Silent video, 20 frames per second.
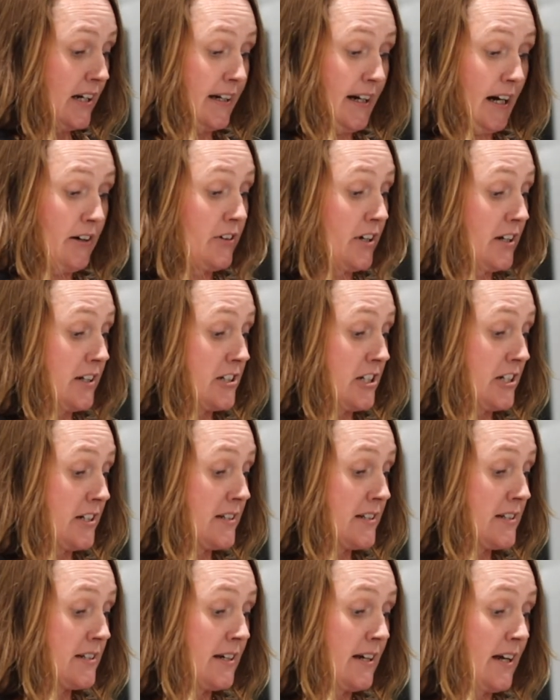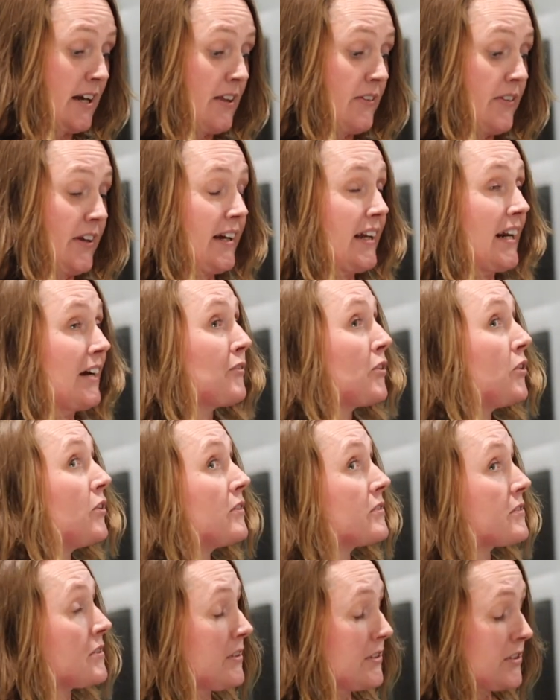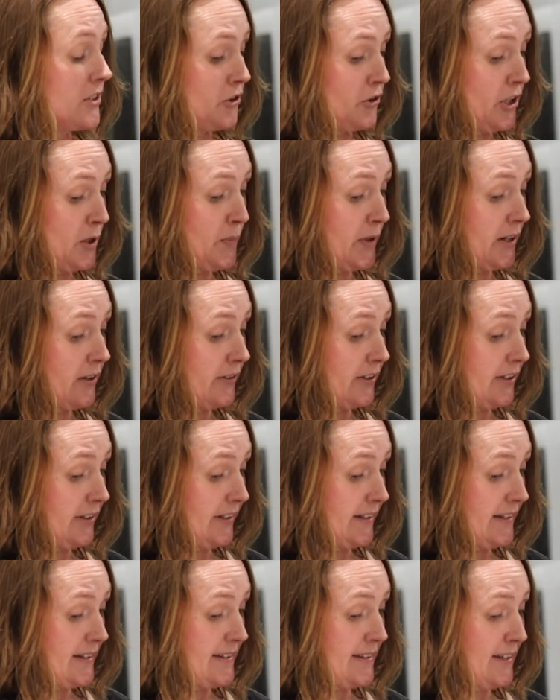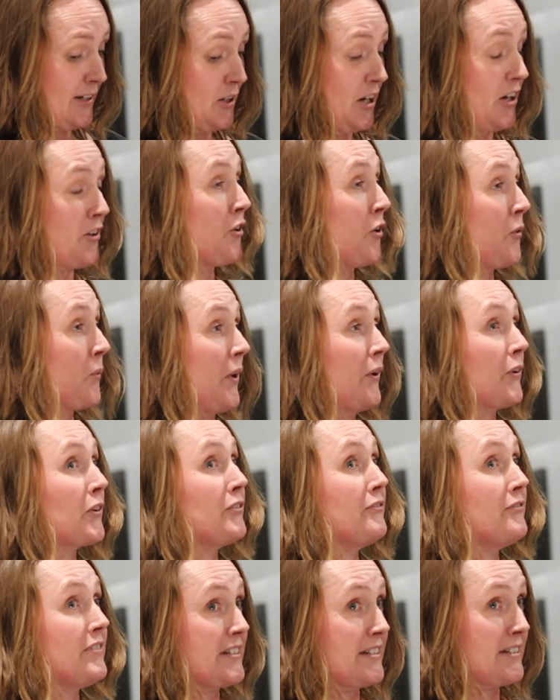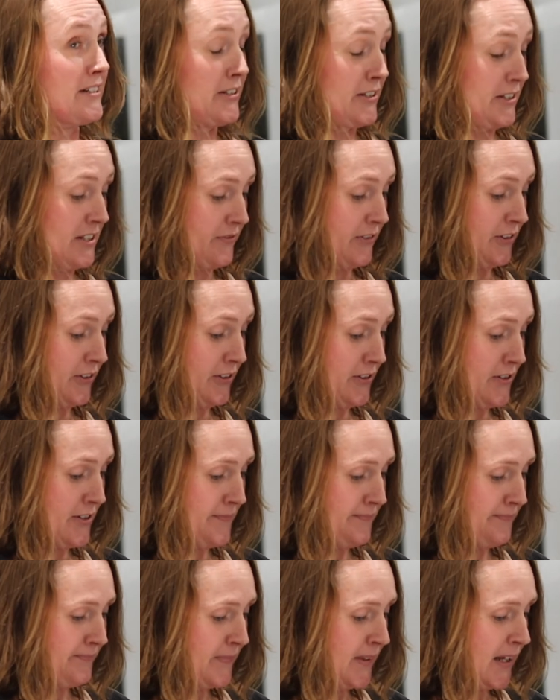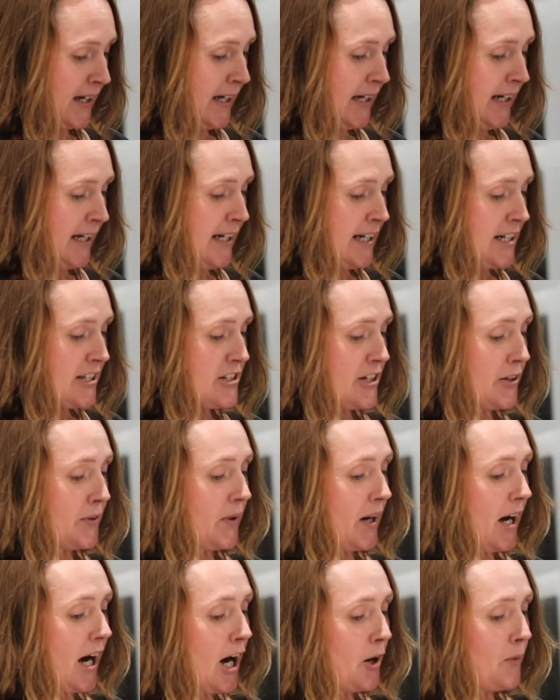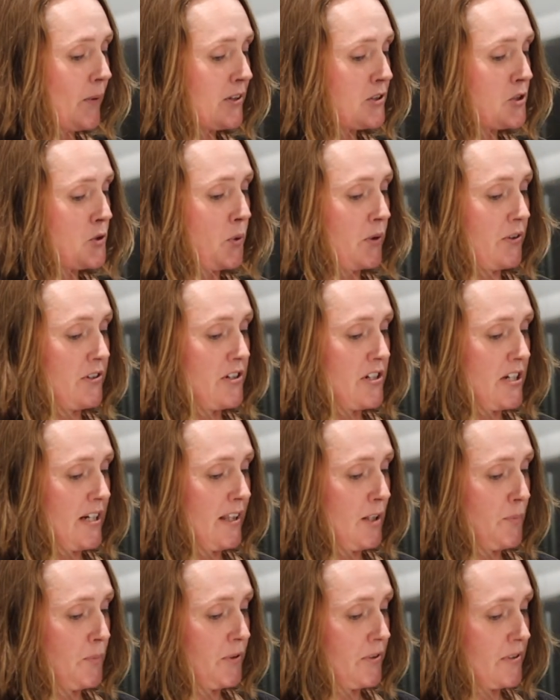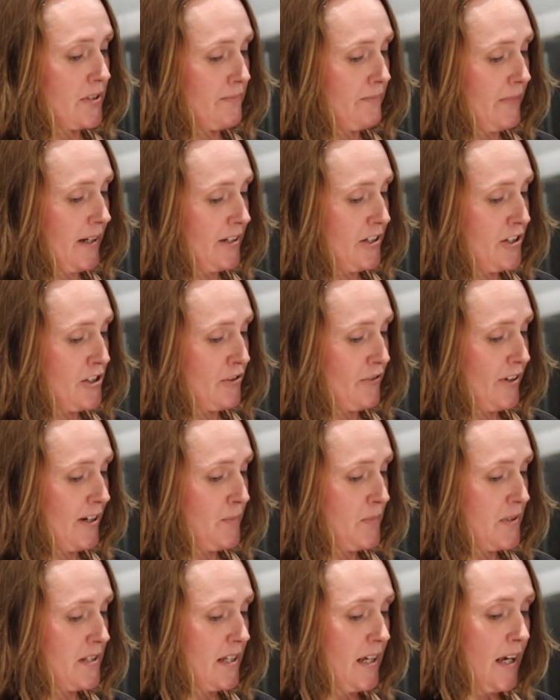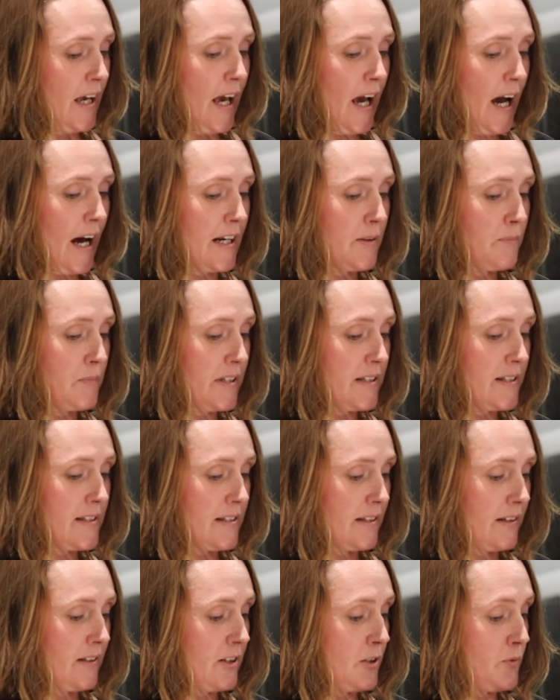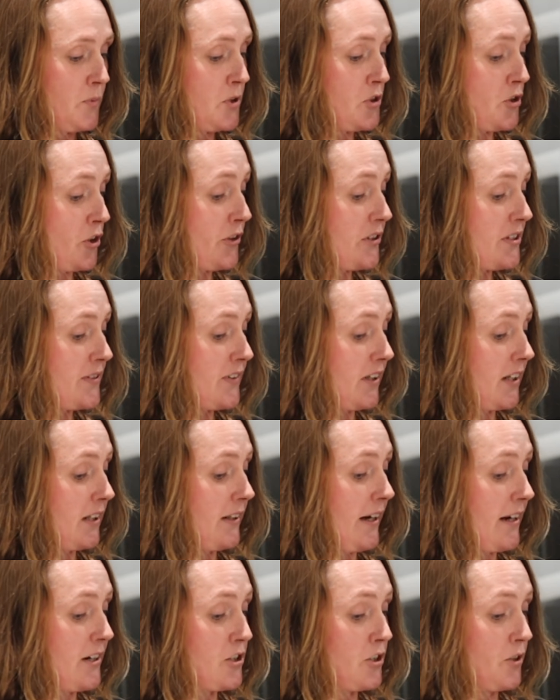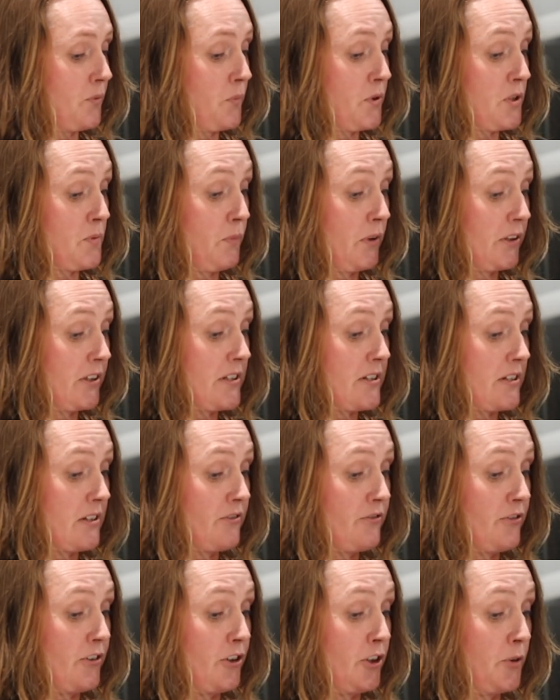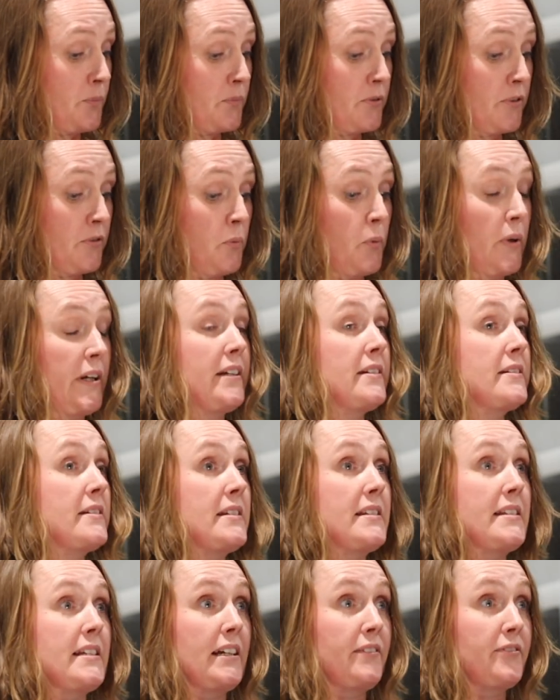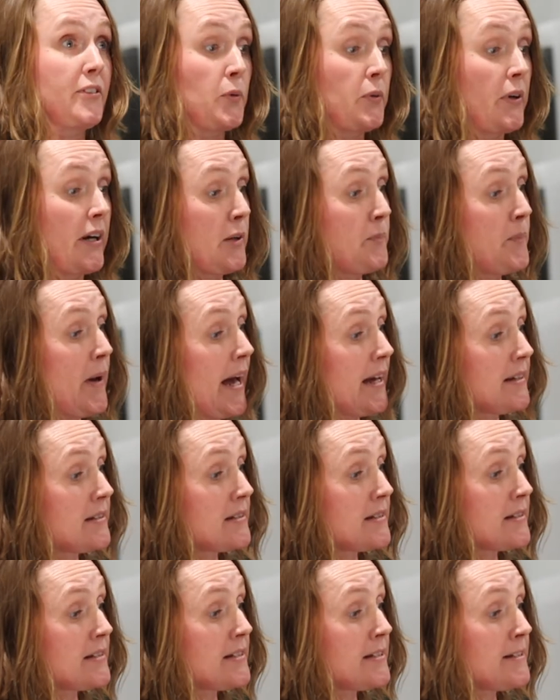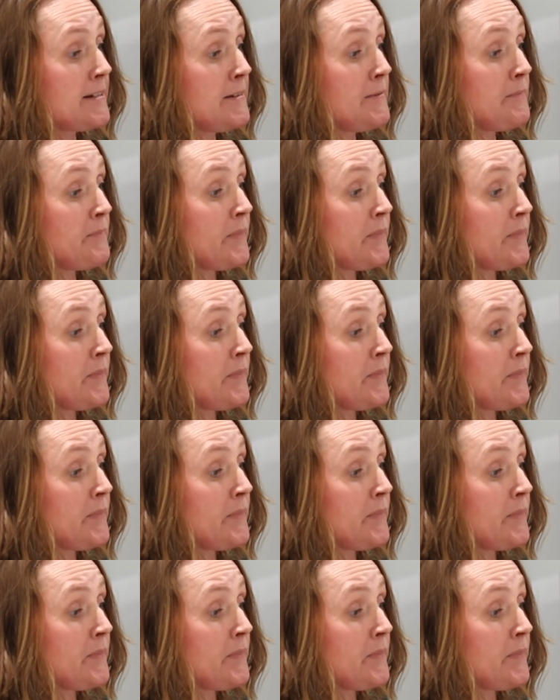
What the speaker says: garages, they can have all sorts of creepy crawlies that are not welcome visitors for us. So Harwell's quarantined the books and manuscripts, and it means that the majority of the collection was monitored for a number of weeks to see if there were any pests,